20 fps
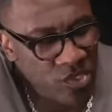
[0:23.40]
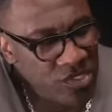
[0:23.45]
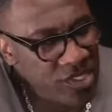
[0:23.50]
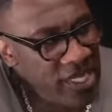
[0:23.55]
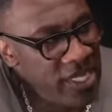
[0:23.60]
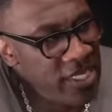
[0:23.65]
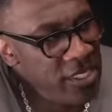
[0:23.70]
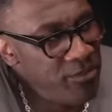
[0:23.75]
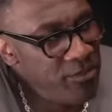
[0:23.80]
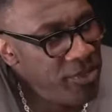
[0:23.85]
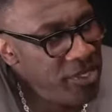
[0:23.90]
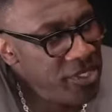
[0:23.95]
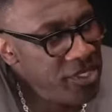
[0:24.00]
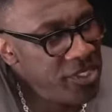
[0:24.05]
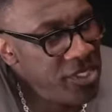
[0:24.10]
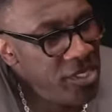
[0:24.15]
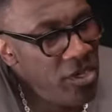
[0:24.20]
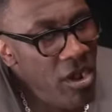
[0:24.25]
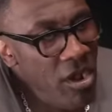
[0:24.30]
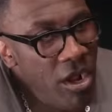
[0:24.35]
Was the
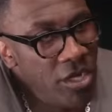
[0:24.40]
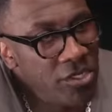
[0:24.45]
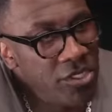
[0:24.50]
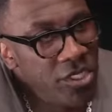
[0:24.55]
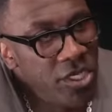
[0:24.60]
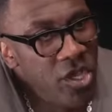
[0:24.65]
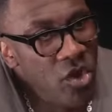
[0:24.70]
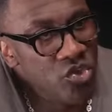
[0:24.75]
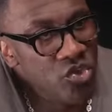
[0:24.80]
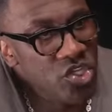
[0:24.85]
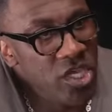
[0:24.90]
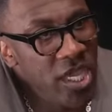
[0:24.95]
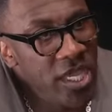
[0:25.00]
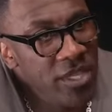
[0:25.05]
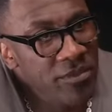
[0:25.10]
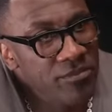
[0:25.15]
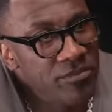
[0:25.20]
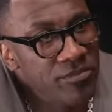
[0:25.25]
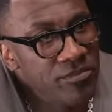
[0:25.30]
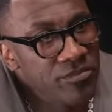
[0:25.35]
independent deal hard to
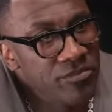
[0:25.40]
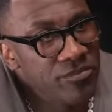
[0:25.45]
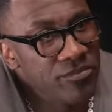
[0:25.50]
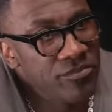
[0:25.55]
negotiate?